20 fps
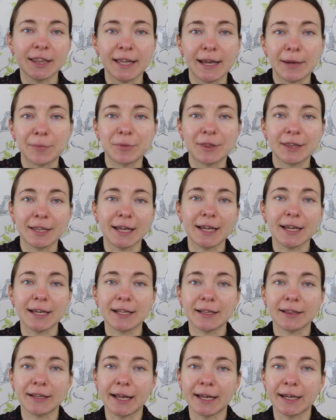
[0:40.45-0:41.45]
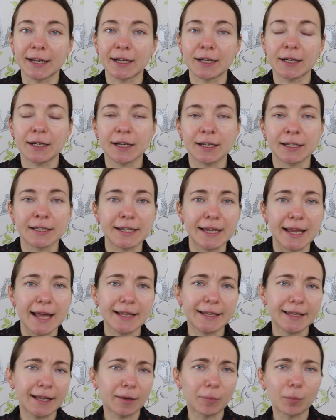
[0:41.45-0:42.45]
theme thing like
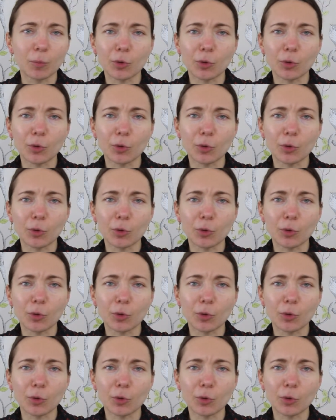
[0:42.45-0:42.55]
Dia del